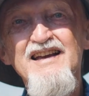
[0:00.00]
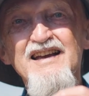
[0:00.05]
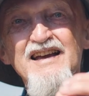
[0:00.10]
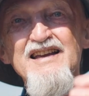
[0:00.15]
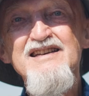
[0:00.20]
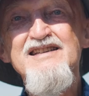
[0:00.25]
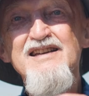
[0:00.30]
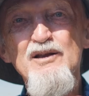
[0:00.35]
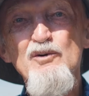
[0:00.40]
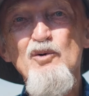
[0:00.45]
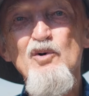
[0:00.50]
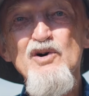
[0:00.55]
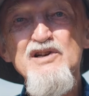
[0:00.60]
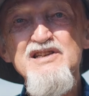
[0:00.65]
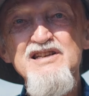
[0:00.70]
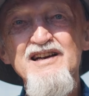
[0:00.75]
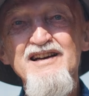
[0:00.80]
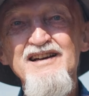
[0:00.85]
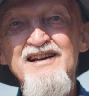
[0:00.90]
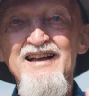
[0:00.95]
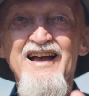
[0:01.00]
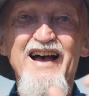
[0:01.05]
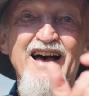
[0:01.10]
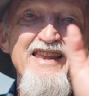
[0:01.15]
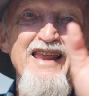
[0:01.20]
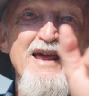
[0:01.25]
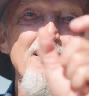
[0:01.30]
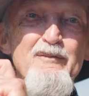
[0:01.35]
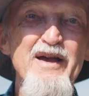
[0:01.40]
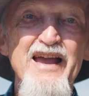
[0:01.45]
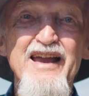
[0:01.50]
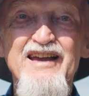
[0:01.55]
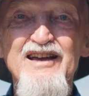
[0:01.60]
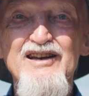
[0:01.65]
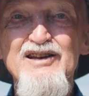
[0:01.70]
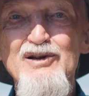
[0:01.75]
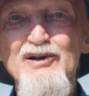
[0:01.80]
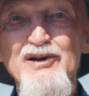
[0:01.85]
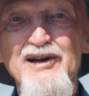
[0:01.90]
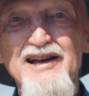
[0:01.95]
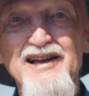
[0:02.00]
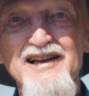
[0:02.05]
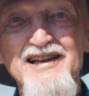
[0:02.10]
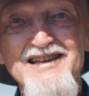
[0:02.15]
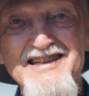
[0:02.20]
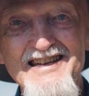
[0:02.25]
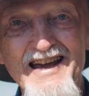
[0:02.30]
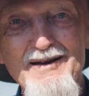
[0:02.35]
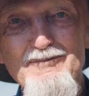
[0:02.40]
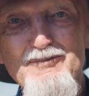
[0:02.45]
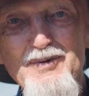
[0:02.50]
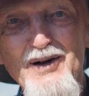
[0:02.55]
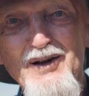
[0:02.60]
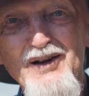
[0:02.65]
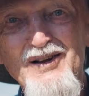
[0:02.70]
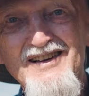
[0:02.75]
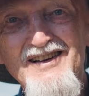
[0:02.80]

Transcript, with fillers: into the water and they make a new little tadpole